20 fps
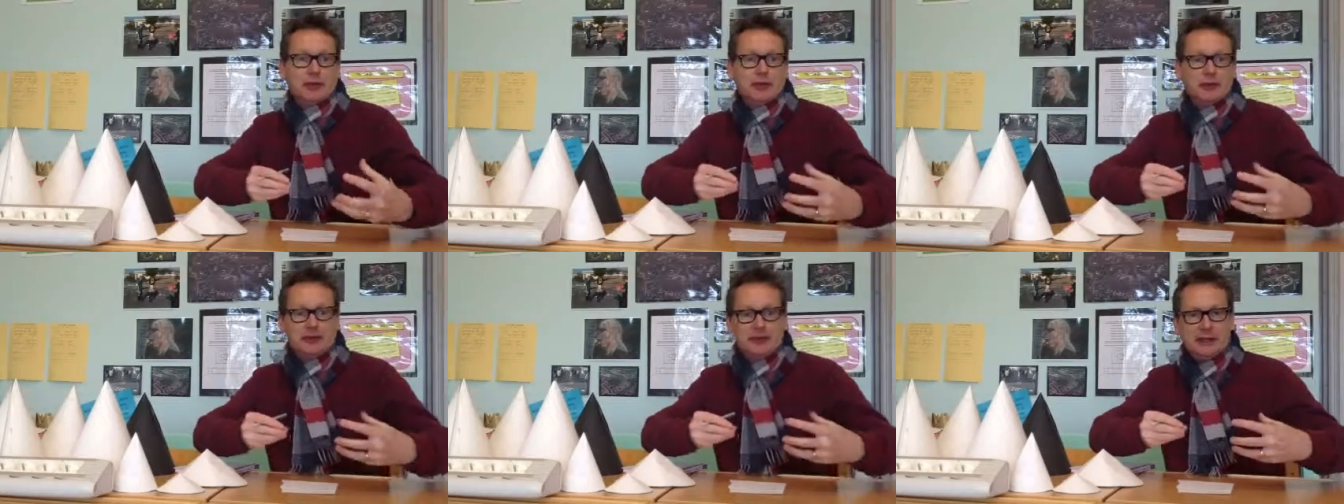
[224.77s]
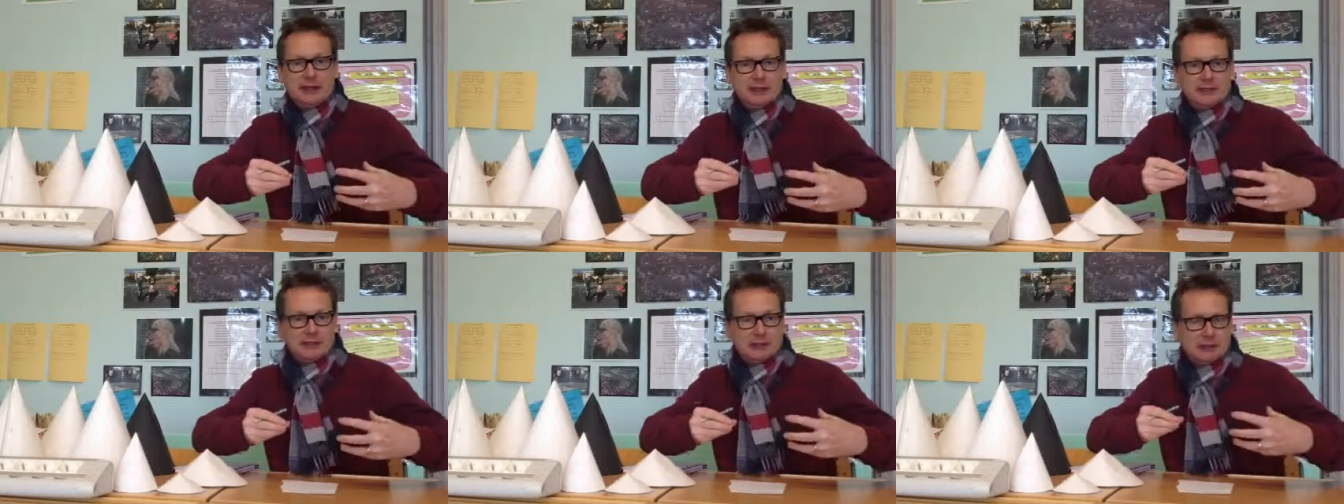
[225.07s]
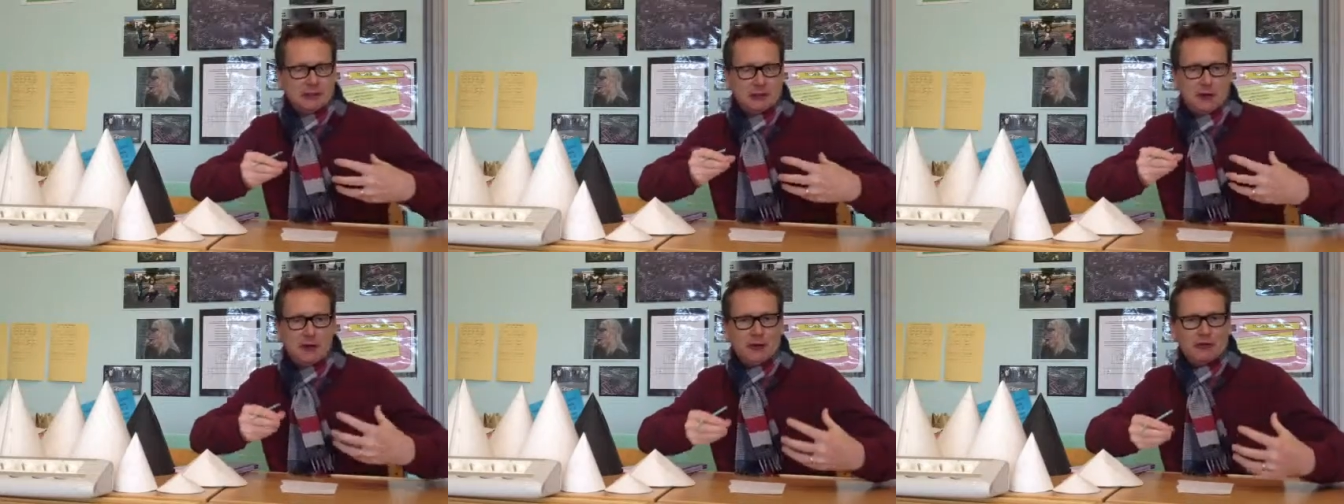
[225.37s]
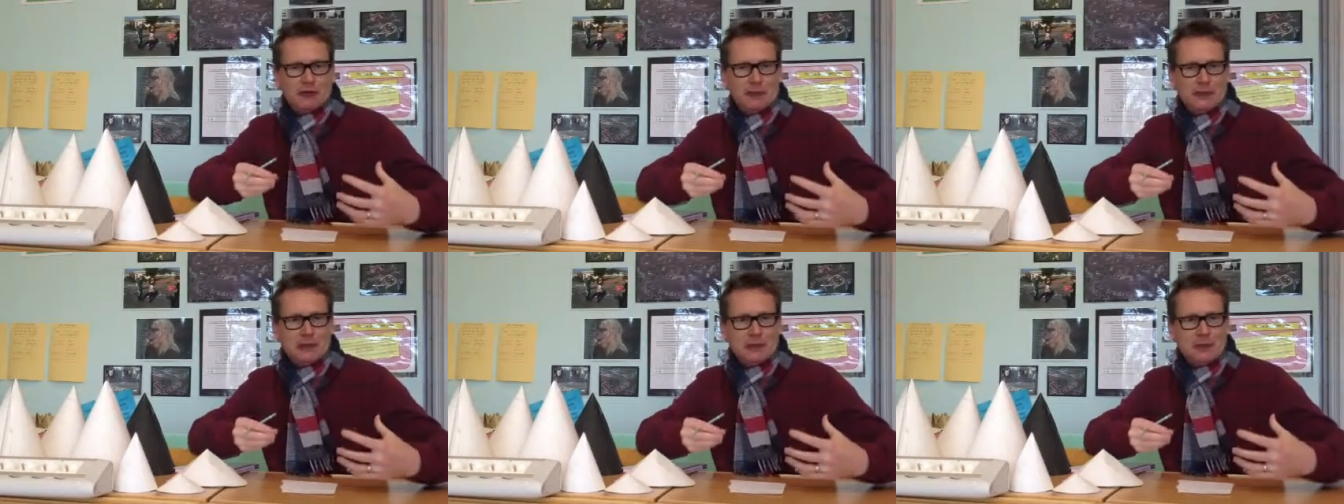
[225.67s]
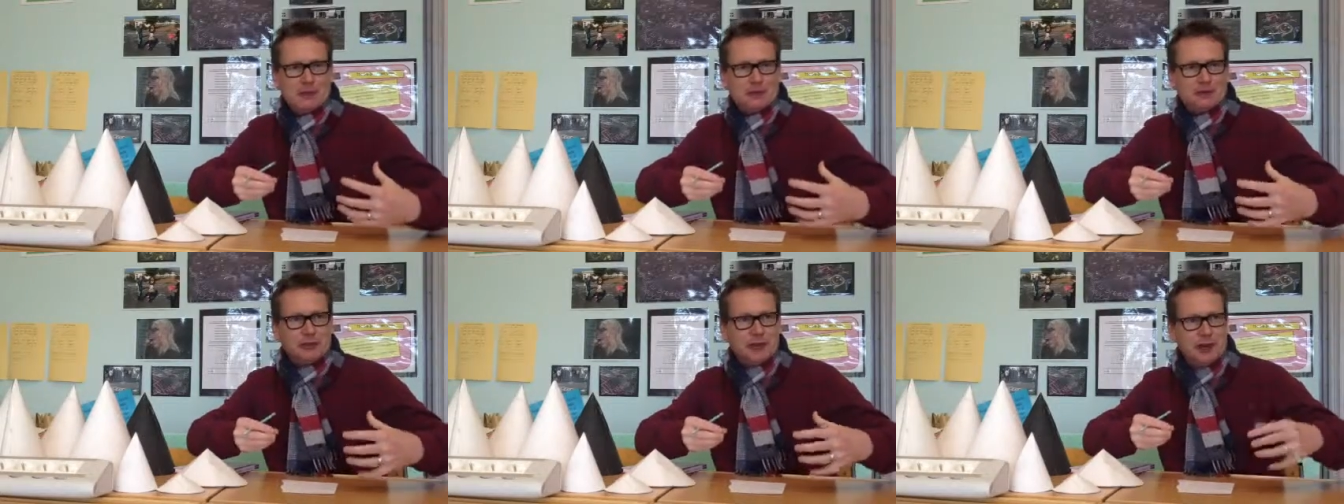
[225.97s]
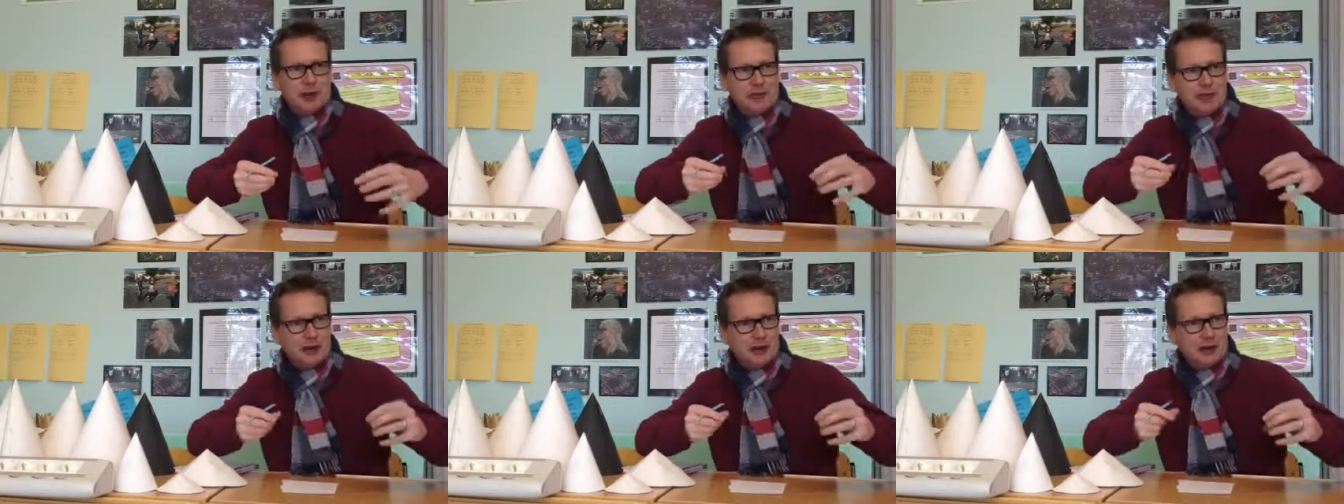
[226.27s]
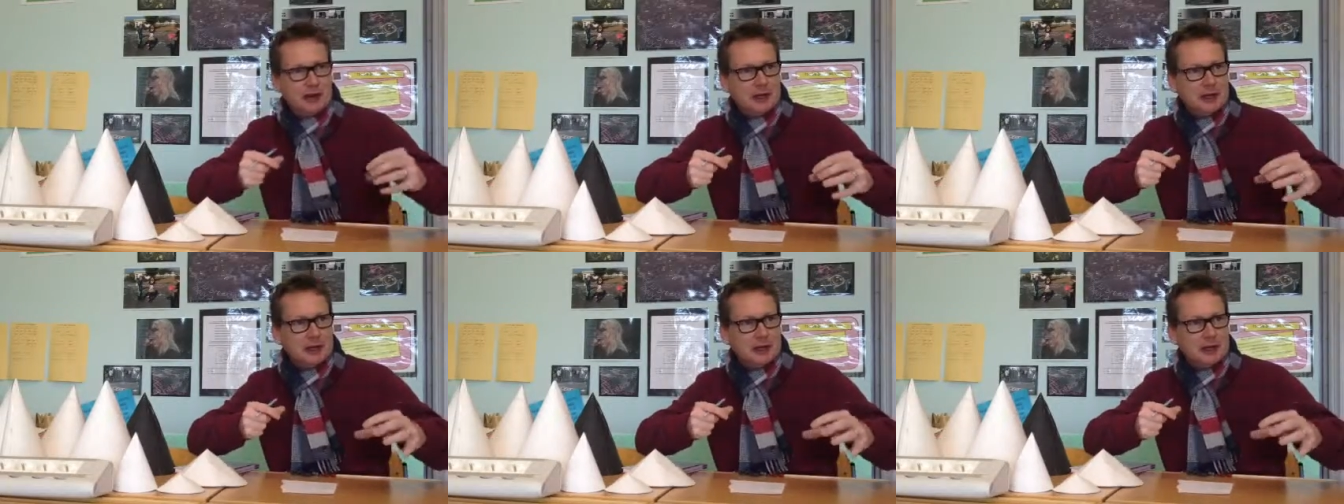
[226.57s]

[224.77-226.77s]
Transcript: And the teacher is often the observer,